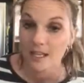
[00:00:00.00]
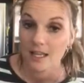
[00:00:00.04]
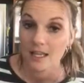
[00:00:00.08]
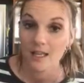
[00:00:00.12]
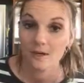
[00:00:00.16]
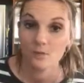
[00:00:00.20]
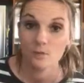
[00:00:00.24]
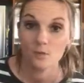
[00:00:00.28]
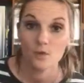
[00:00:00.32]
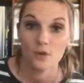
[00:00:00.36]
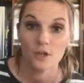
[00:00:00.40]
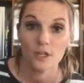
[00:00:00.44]

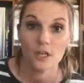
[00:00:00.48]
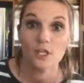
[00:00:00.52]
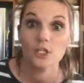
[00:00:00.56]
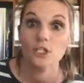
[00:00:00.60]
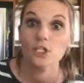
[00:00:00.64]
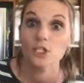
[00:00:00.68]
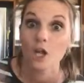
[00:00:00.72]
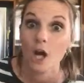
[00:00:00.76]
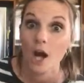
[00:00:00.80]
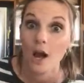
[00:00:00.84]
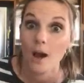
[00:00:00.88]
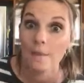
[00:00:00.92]
It will get
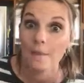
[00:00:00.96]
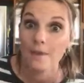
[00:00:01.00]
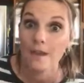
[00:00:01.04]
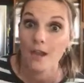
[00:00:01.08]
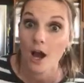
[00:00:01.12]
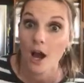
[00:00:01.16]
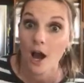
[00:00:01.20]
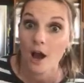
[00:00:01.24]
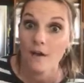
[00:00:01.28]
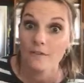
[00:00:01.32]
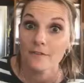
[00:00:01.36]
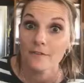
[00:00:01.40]

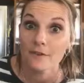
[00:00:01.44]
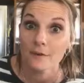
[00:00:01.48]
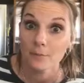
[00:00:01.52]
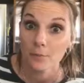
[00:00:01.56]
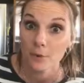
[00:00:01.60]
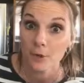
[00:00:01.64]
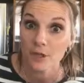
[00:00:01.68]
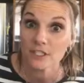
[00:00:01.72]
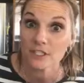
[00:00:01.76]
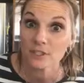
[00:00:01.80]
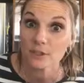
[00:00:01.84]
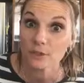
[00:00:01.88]
Sharpie off of a
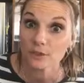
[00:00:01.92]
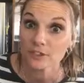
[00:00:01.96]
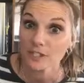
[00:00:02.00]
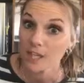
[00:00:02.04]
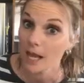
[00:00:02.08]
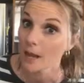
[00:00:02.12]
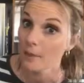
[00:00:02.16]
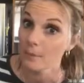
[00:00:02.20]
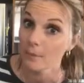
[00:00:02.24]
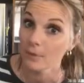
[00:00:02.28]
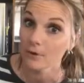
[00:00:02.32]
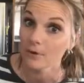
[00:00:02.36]
preschool
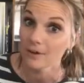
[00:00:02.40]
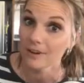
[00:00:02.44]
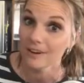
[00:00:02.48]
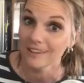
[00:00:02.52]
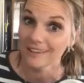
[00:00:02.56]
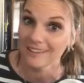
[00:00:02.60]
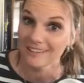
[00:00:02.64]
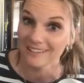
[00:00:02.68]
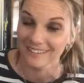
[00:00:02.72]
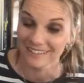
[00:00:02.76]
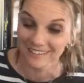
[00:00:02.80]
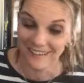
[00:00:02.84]
table.
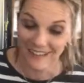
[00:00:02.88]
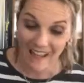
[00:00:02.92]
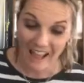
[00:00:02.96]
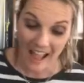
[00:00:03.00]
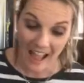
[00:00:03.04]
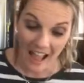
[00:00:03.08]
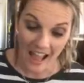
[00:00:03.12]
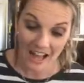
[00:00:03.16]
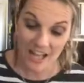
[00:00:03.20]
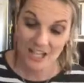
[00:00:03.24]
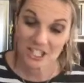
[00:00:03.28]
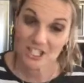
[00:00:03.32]

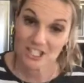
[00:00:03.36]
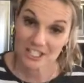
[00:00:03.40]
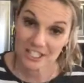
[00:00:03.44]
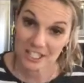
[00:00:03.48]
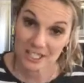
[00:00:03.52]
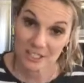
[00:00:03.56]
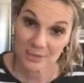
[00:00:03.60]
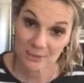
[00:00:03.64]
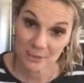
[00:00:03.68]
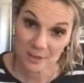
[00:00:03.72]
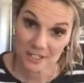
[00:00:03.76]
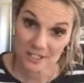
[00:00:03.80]
I actually
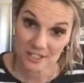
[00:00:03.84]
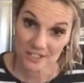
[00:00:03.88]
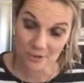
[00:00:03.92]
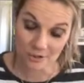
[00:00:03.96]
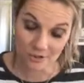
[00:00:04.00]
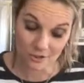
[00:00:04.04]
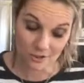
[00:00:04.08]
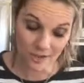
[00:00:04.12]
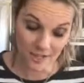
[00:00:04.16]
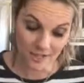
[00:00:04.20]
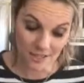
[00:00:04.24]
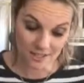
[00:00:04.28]
teach
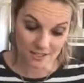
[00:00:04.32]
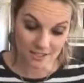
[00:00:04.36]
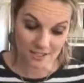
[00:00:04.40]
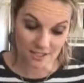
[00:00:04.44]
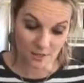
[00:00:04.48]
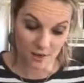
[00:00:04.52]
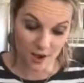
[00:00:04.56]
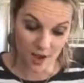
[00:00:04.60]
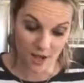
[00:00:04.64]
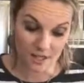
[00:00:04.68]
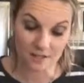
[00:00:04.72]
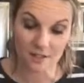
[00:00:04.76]
preschool, and
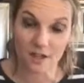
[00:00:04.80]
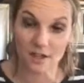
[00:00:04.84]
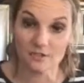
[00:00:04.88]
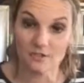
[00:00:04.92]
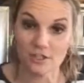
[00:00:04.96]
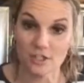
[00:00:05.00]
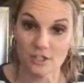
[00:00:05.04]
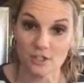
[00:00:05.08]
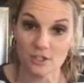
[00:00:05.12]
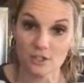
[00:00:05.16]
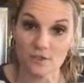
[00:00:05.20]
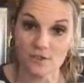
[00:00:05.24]
so I
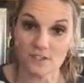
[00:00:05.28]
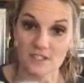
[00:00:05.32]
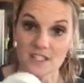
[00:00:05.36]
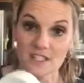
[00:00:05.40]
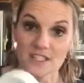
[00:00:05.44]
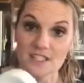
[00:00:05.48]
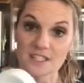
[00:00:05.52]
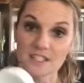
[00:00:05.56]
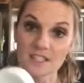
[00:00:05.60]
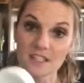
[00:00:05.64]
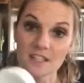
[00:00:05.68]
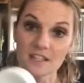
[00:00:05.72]
love to use
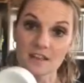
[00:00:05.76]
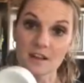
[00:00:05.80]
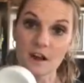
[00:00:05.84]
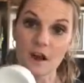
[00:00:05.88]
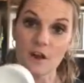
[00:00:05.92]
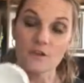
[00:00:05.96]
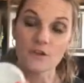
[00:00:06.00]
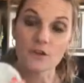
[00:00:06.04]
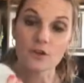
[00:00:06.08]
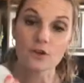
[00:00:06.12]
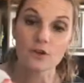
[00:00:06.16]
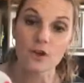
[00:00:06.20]
this to get
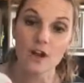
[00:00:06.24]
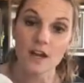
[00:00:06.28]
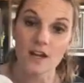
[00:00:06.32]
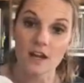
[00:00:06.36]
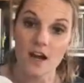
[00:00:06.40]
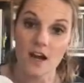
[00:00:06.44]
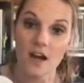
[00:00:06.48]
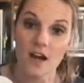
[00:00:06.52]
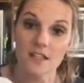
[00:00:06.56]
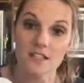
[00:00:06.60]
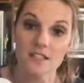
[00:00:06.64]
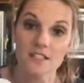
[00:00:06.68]
all the
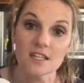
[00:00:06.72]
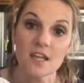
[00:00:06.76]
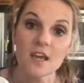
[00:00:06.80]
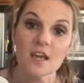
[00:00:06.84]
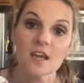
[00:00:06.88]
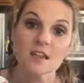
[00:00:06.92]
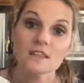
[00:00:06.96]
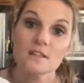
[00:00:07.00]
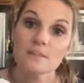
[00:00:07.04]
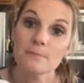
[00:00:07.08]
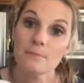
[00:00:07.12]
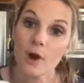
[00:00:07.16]
crayons,
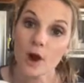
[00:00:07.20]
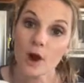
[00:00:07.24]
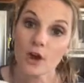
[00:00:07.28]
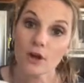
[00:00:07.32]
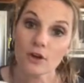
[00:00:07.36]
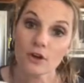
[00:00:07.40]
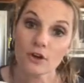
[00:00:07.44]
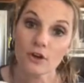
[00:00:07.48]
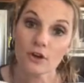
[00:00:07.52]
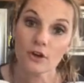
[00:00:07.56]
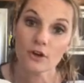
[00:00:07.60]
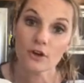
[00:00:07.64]
the
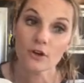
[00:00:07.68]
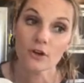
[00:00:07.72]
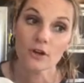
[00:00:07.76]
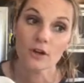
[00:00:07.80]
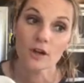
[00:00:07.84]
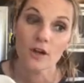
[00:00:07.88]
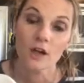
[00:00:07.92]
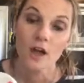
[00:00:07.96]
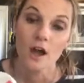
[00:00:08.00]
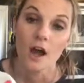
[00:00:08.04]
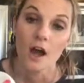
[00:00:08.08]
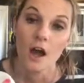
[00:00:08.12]

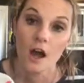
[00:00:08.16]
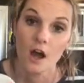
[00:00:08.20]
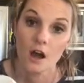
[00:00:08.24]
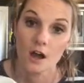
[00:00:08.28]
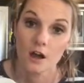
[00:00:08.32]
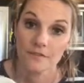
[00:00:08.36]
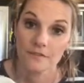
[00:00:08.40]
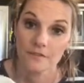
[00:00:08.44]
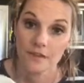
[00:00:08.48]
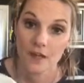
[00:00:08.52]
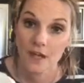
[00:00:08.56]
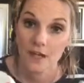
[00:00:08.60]
marker
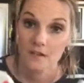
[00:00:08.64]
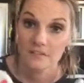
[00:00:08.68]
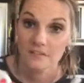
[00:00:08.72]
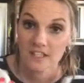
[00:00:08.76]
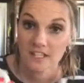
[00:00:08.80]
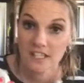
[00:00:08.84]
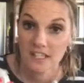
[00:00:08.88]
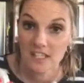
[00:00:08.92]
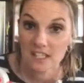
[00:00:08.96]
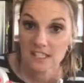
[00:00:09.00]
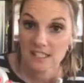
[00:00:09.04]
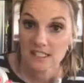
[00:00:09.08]
off of
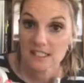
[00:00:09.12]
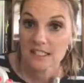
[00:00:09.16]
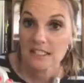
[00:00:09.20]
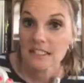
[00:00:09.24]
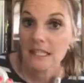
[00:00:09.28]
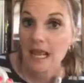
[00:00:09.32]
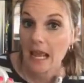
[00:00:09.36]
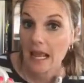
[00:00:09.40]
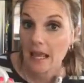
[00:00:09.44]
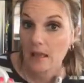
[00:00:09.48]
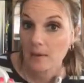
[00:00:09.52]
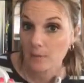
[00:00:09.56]
the kids'
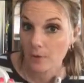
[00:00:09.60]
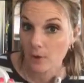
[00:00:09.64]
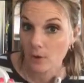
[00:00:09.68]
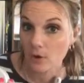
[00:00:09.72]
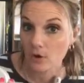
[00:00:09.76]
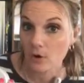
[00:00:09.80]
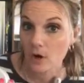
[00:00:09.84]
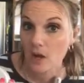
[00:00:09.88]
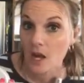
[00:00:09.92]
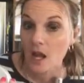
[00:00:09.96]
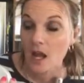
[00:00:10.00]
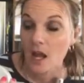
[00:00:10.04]

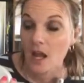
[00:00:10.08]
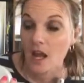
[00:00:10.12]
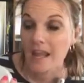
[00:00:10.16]
table.